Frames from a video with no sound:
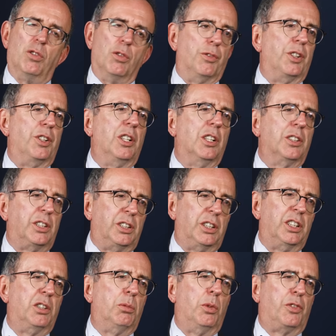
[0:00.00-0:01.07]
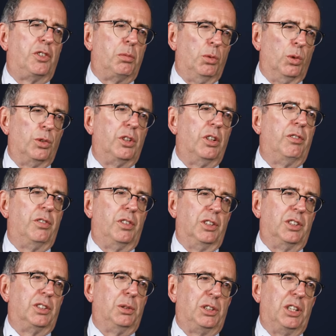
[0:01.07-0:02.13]
called the narcissism of small
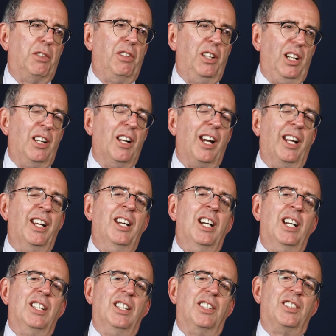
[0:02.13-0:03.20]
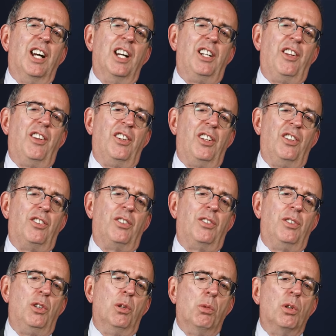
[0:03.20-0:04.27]
difference, which I really like. This idea that
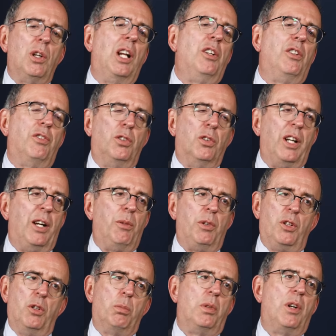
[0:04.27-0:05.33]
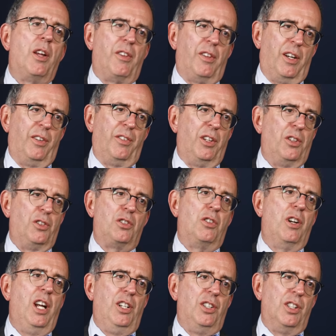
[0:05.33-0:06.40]
you're more likely to fall out with your brother than a
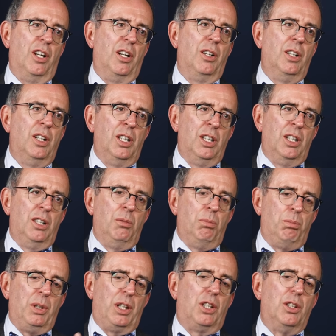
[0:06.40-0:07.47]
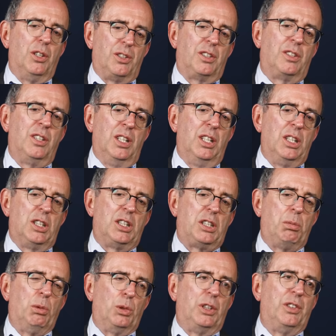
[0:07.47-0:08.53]
stranger because
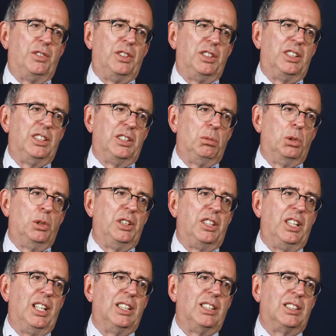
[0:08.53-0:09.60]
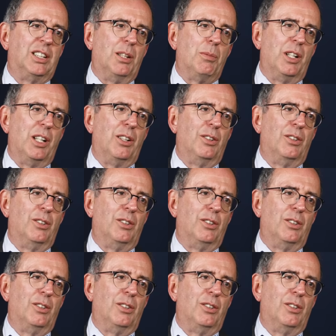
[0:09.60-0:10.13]
small differences are more intense somehow.